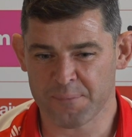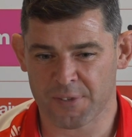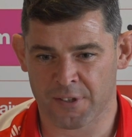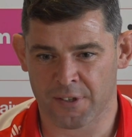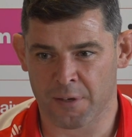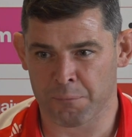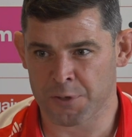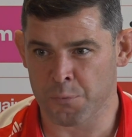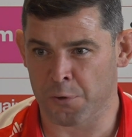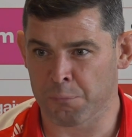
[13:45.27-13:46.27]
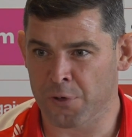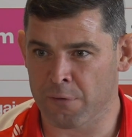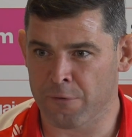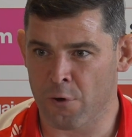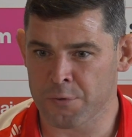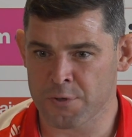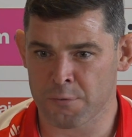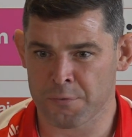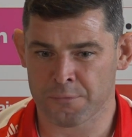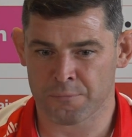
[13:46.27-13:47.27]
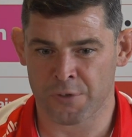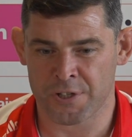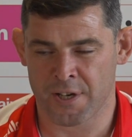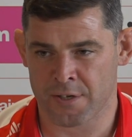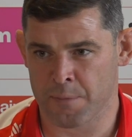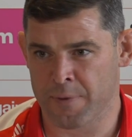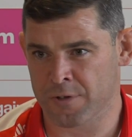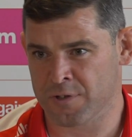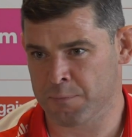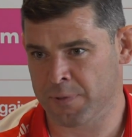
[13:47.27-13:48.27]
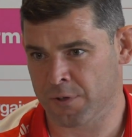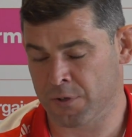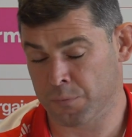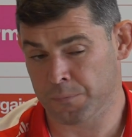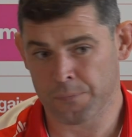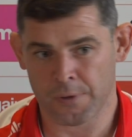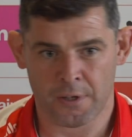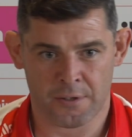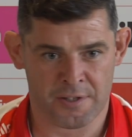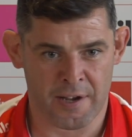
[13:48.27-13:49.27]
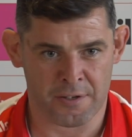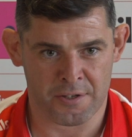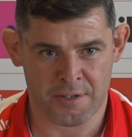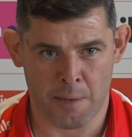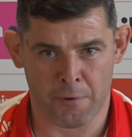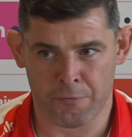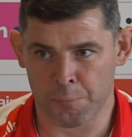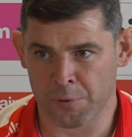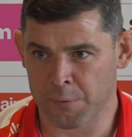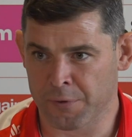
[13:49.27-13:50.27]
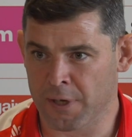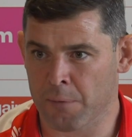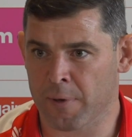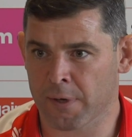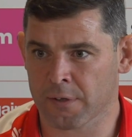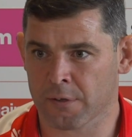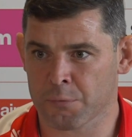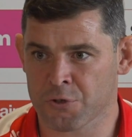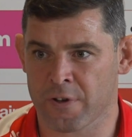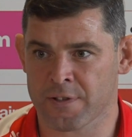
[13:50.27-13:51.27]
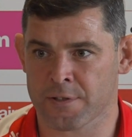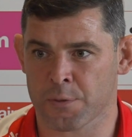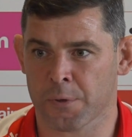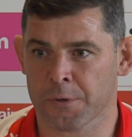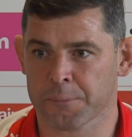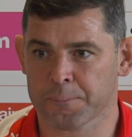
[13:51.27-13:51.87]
It's one I'm looking forward to. We recharge the batteries, because the second I step off the plane when I get back, we're straight into work.